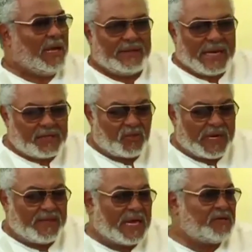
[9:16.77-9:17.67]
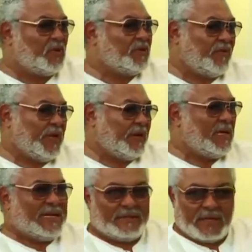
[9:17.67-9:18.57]
And that's why the atmosphere,
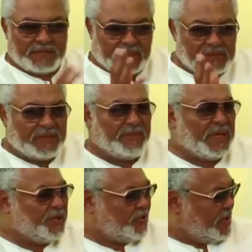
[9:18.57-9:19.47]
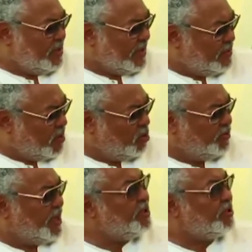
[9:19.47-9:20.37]
not just in the military, the whole
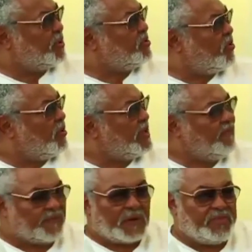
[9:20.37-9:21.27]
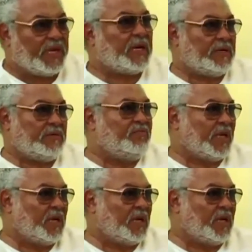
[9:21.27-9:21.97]
nation was calling for blood.